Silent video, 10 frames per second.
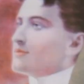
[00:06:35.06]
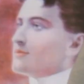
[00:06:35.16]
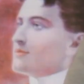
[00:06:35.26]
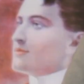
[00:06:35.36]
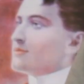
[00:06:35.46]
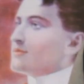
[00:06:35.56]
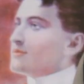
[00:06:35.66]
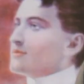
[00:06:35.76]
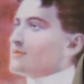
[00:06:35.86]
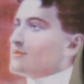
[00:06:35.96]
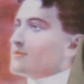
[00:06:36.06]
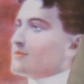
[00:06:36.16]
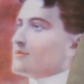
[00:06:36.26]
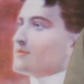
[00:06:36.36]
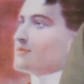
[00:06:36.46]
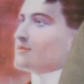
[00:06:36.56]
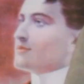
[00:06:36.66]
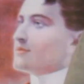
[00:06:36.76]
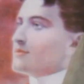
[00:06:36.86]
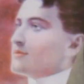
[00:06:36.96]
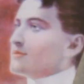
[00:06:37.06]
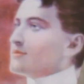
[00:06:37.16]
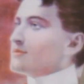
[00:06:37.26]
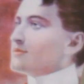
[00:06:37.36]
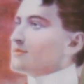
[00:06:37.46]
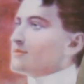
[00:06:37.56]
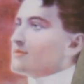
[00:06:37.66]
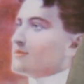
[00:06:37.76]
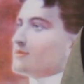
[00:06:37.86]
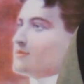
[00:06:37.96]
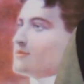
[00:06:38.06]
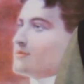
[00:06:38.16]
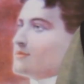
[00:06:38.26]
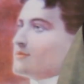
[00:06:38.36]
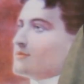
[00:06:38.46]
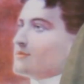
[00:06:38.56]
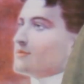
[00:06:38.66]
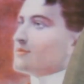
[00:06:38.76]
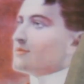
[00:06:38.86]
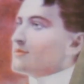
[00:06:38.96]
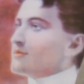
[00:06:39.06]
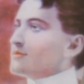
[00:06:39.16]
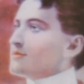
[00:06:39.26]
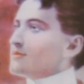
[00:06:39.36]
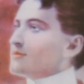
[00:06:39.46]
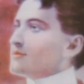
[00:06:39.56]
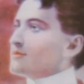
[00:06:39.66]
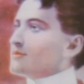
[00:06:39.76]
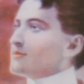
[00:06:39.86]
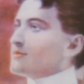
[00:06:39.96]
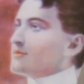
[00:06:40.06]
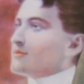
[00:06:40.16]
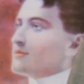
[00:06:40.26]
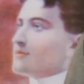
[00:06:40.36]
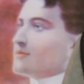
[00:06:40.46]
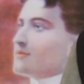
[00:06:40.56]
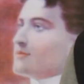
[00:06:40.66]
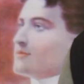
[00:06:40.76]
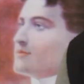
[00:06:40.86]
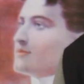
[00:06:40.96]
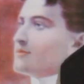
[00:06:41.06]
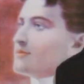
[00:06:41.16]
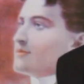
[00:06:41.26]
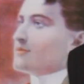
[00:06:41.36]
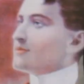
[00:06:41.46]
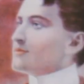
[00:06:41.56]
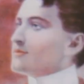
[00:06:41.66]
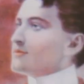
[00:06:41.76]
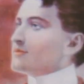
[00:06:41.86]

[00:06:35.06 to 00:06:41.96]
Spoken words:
No words are spoken by the person on screen.